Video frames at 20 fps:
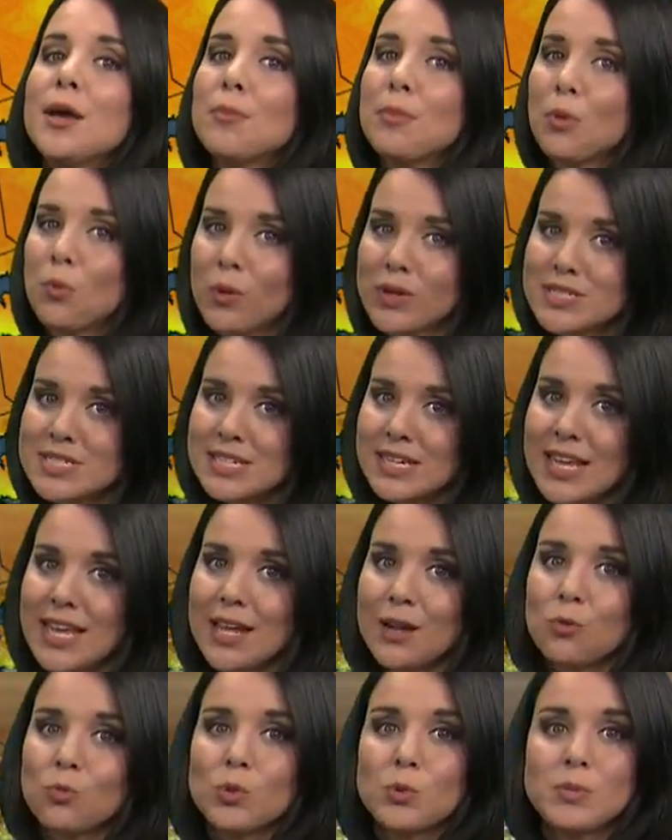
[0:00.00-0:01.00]
But once
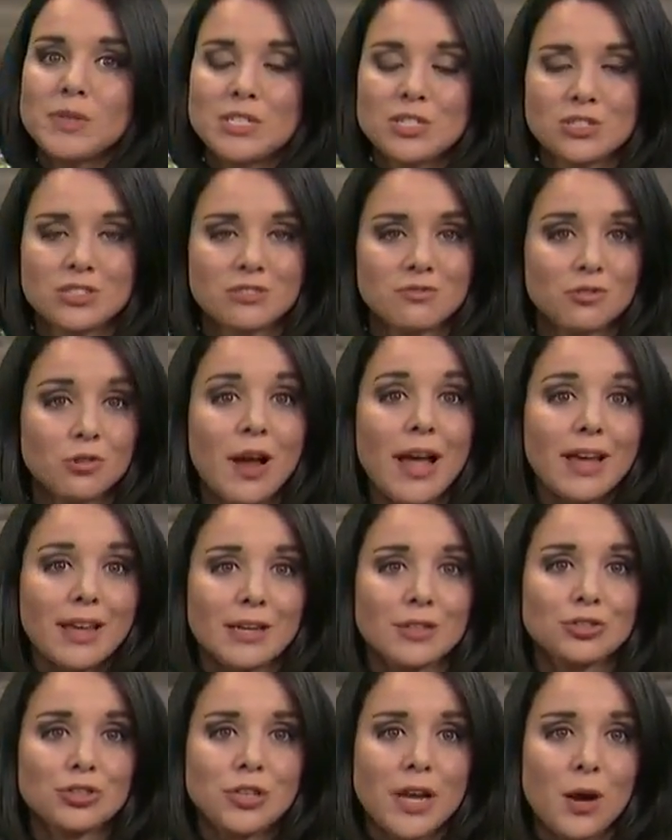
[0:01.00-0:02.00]
again, we'll be sh
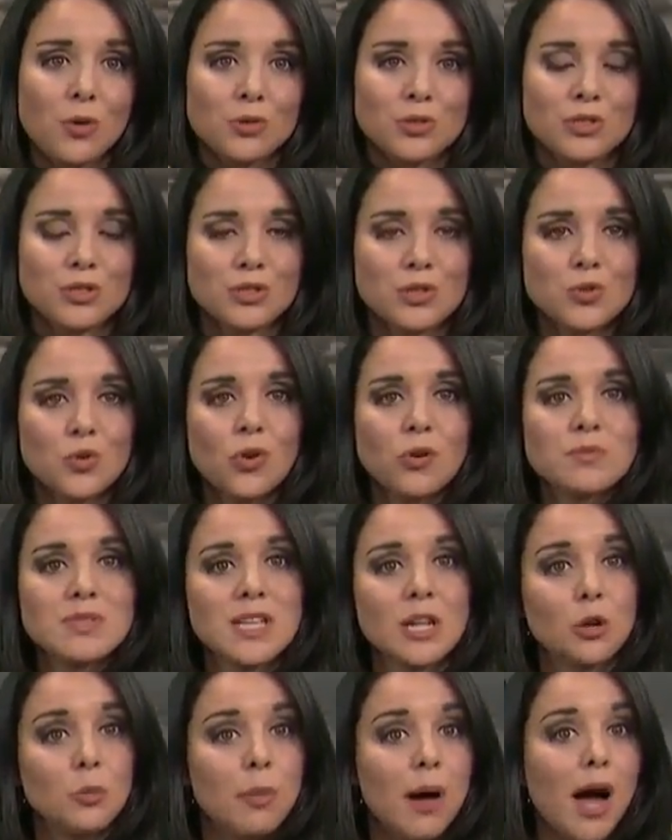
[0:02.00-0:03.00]
tracking showers and storms
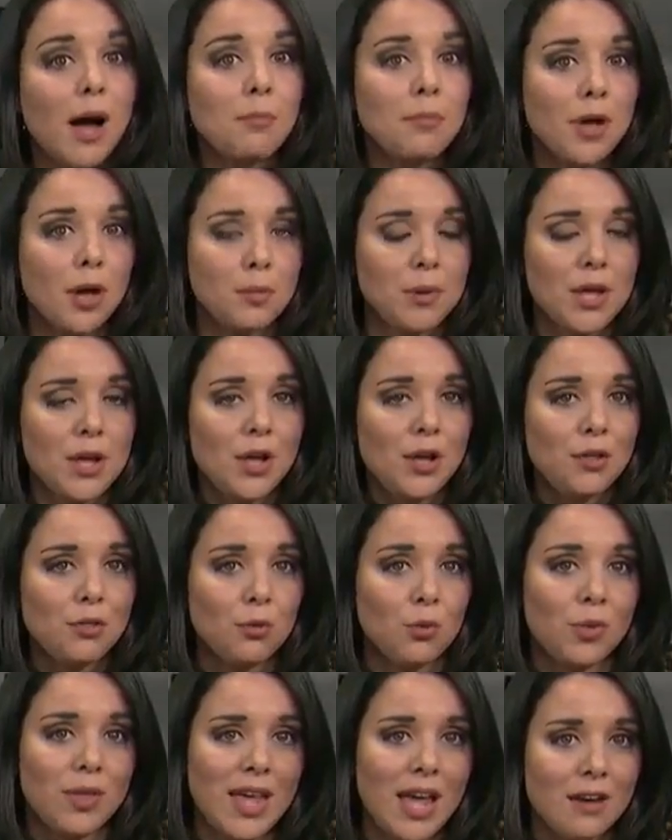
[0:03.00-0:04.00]
that'll pop up
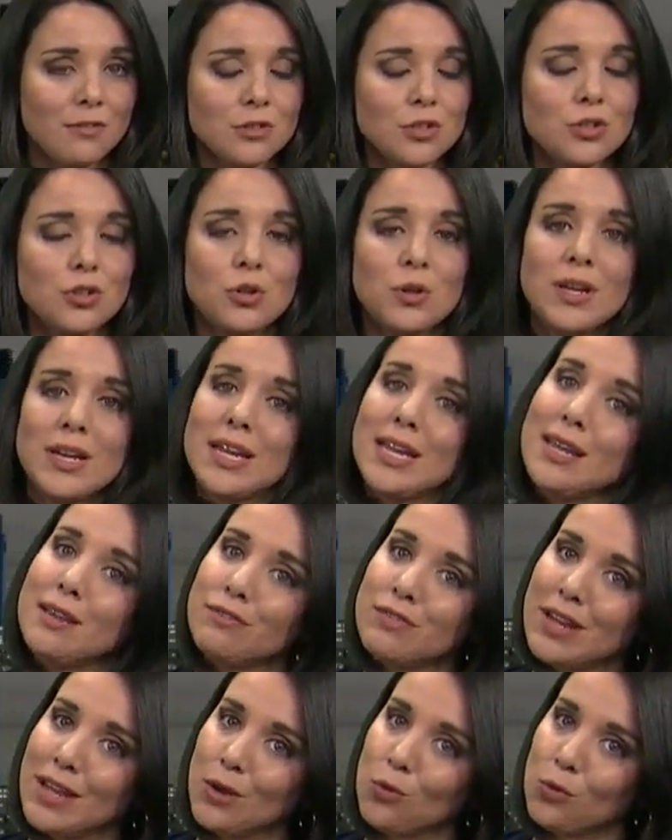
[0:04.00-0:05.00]
through the afternoon and
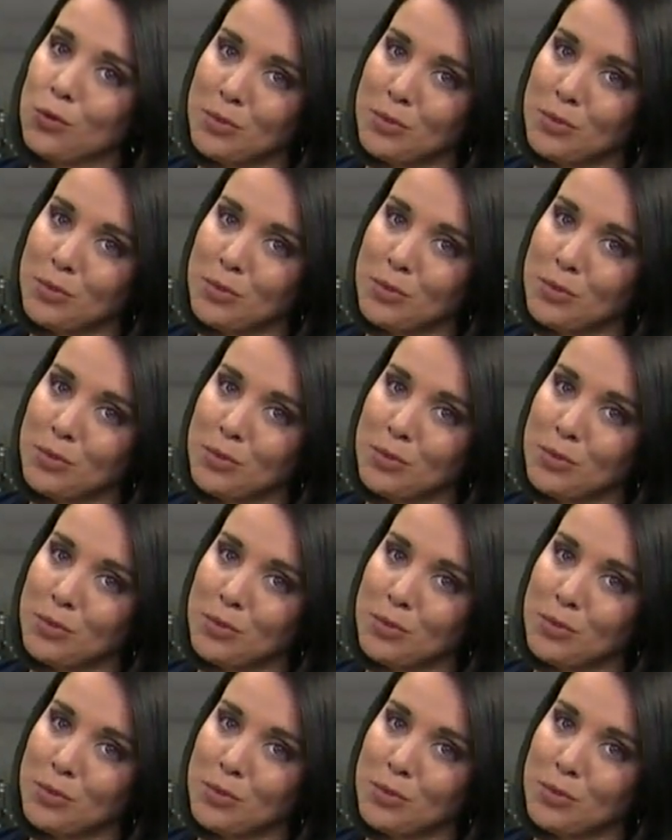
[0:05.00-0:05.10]
evening.